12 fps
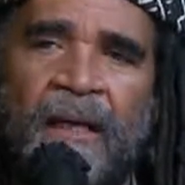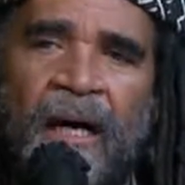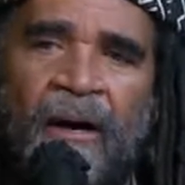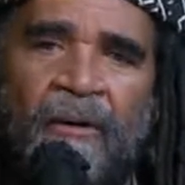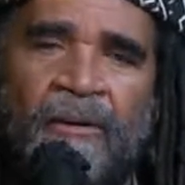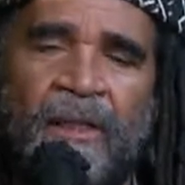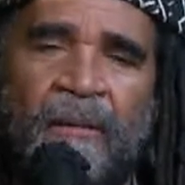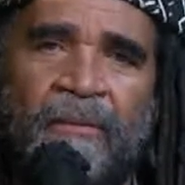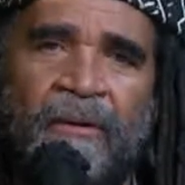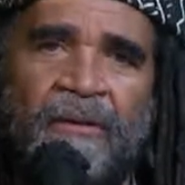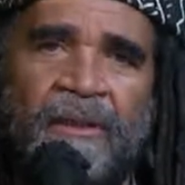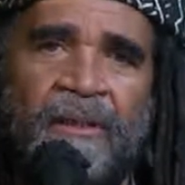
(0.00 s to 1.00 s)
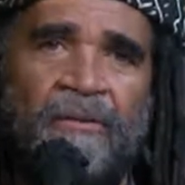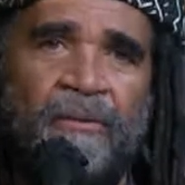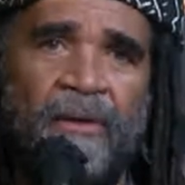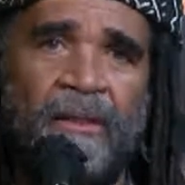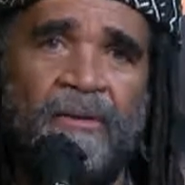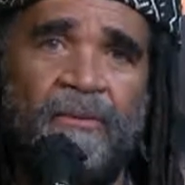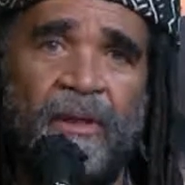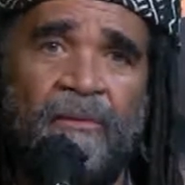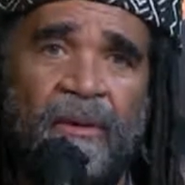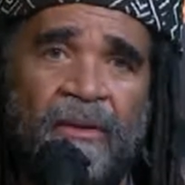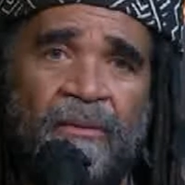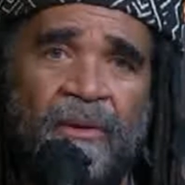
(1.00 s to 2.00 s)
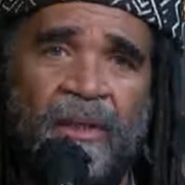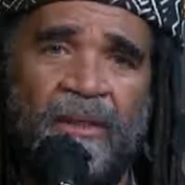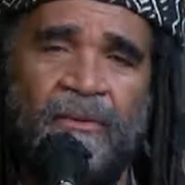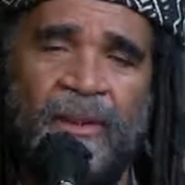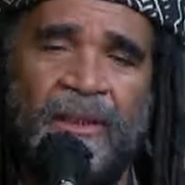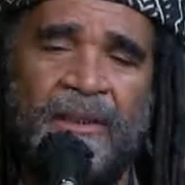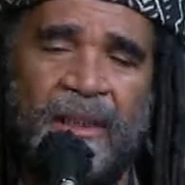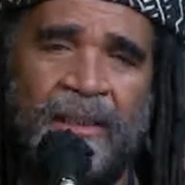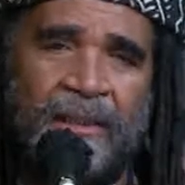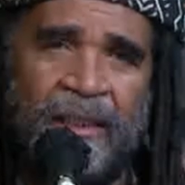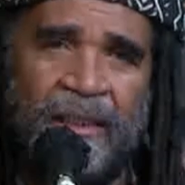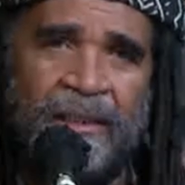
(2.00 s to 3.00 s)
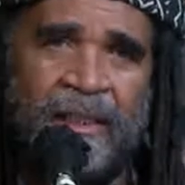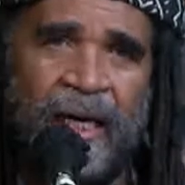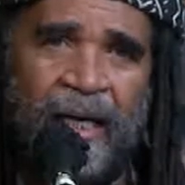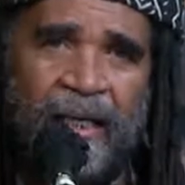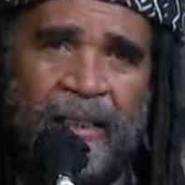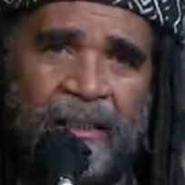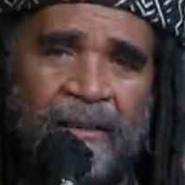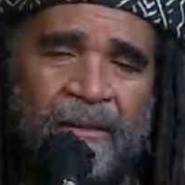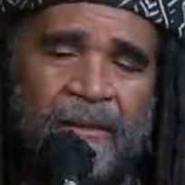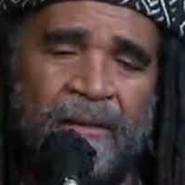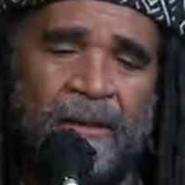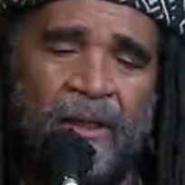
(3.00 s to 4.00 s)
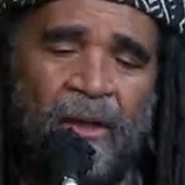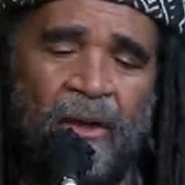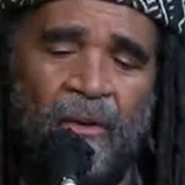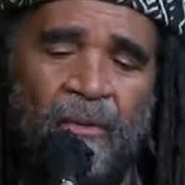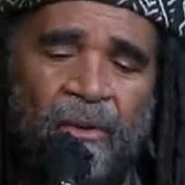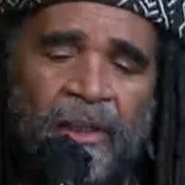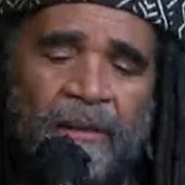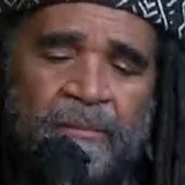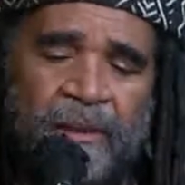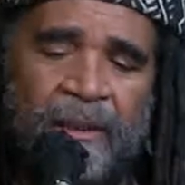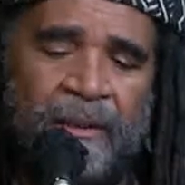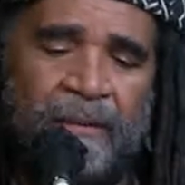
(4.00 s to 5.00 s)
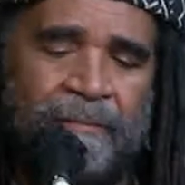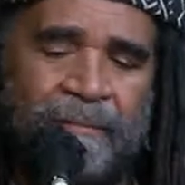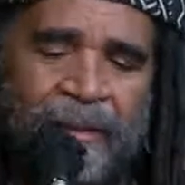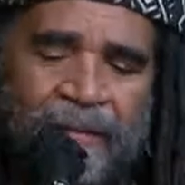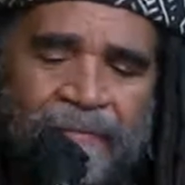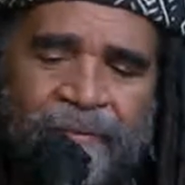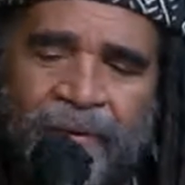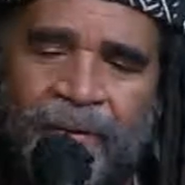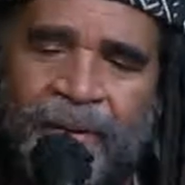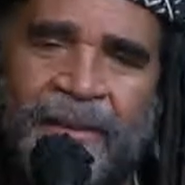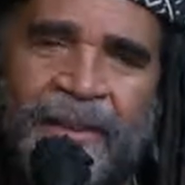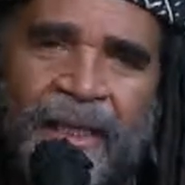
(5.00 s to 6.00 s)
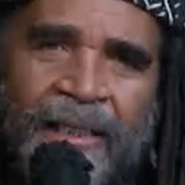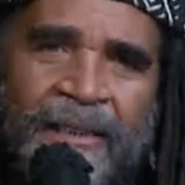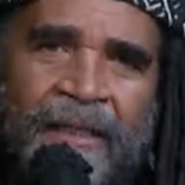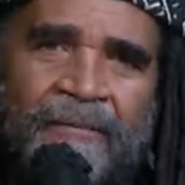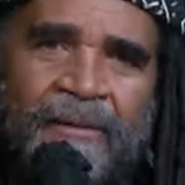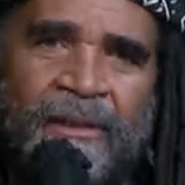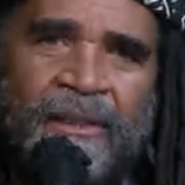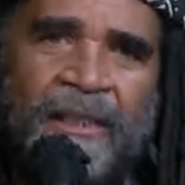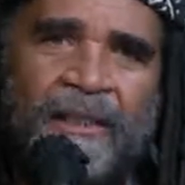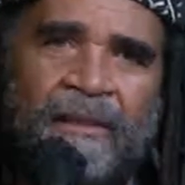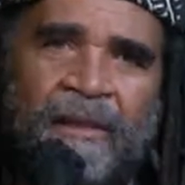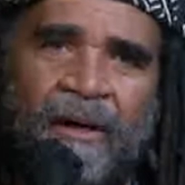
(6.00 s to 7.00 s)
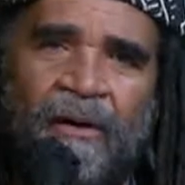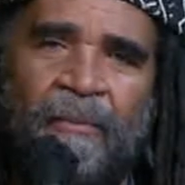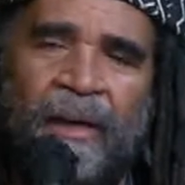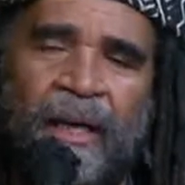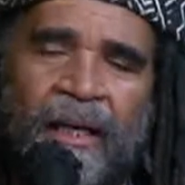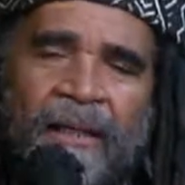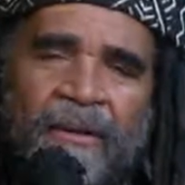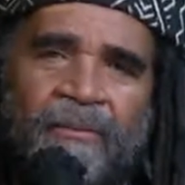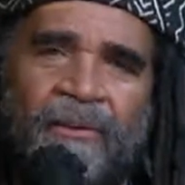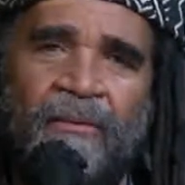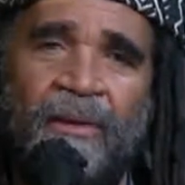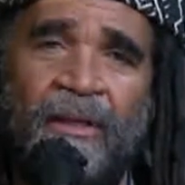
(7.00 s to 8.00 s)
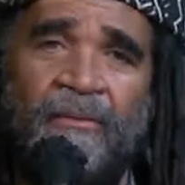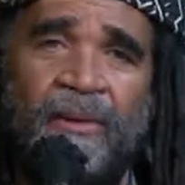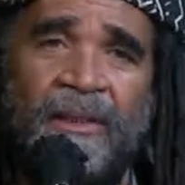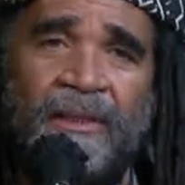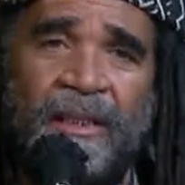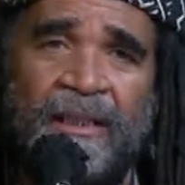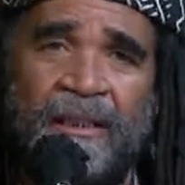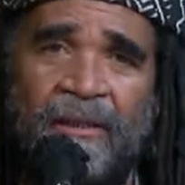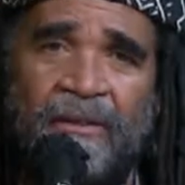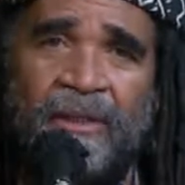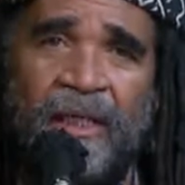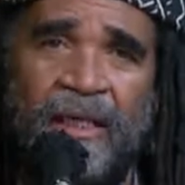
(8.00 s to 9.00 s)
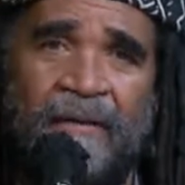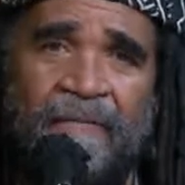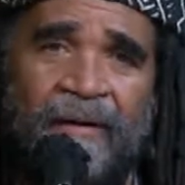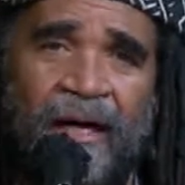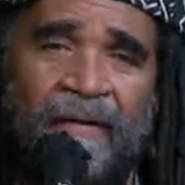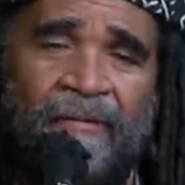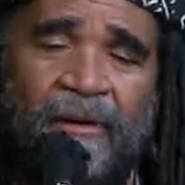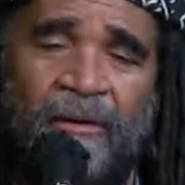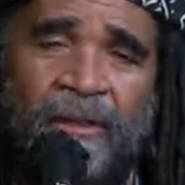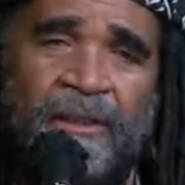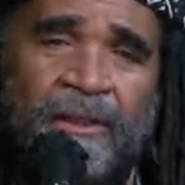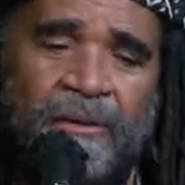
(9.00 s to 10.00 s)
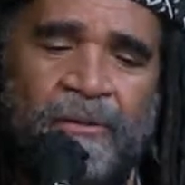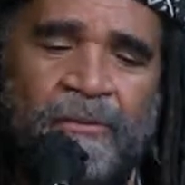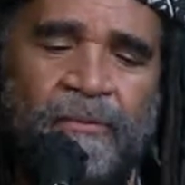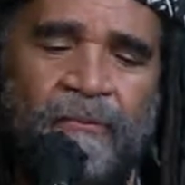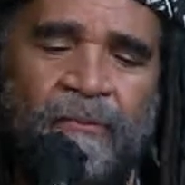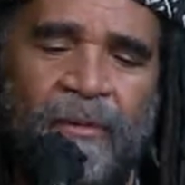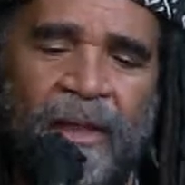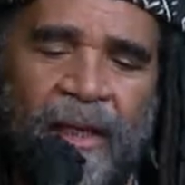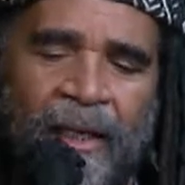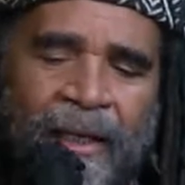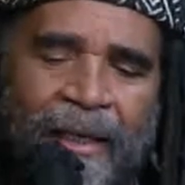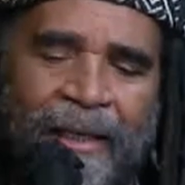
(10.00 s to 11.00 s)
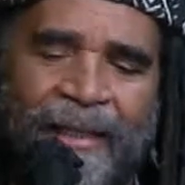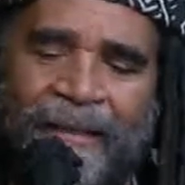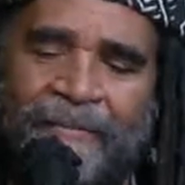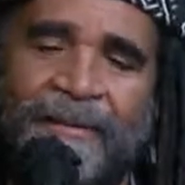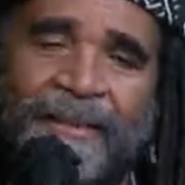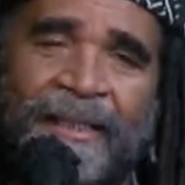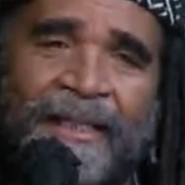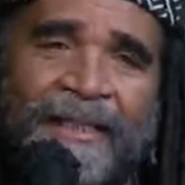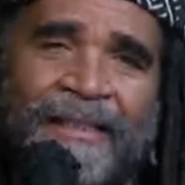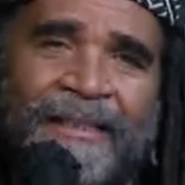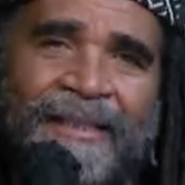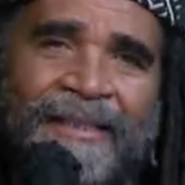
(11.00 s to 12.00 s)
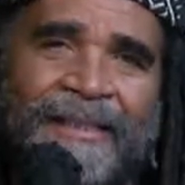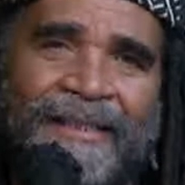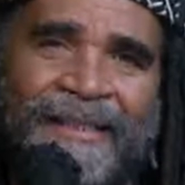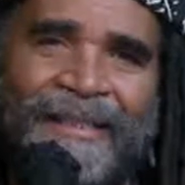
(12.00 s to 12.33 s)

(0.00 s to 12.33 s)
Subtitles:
Our old number still works, 313-366-DIET. And you can reach me by phone or text. I will give you a call back at 313-600-8532. Come see us.